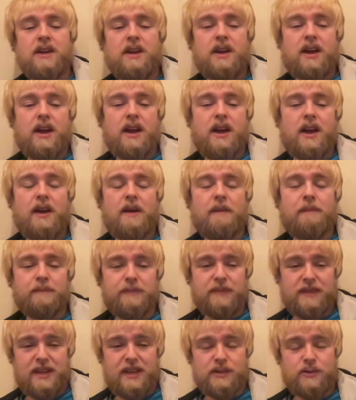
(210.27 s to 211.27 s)
um,
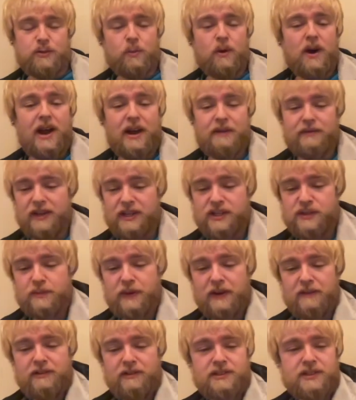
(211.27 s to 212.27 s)
it's what i've
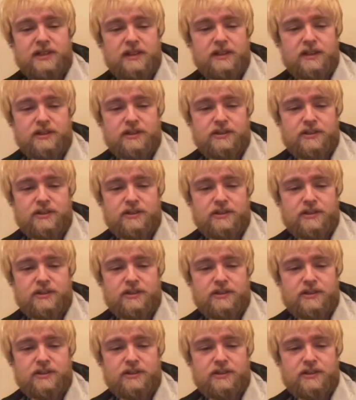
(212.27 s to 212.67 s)
experienced in this